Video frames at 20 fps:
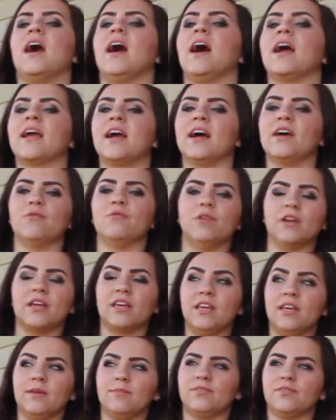I kind of want
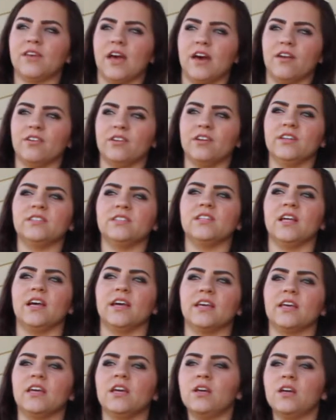to keep Saturdays
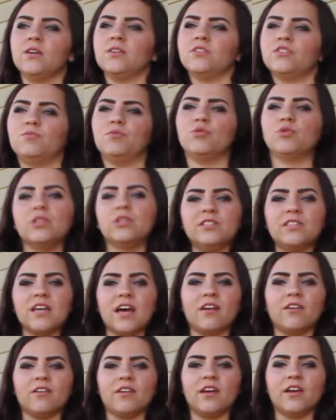like spooky
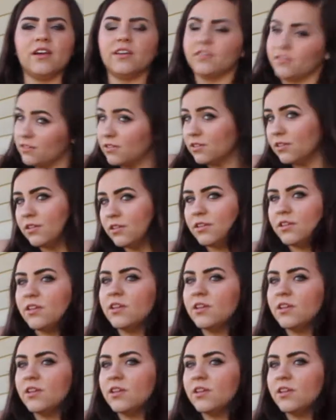Saturdays,